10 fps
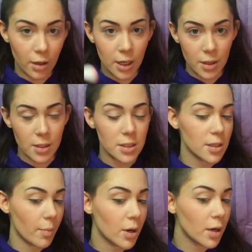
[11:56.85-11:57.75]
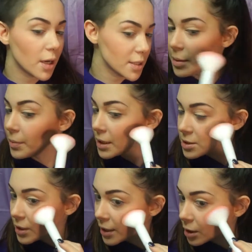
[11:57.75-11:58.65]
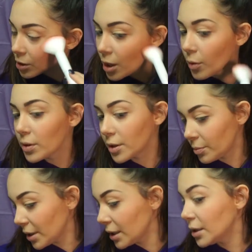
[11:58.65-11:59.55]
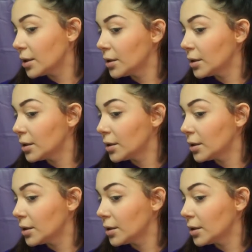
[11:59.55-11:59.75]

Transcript: in the summer because it makes you kind of glow a little bit.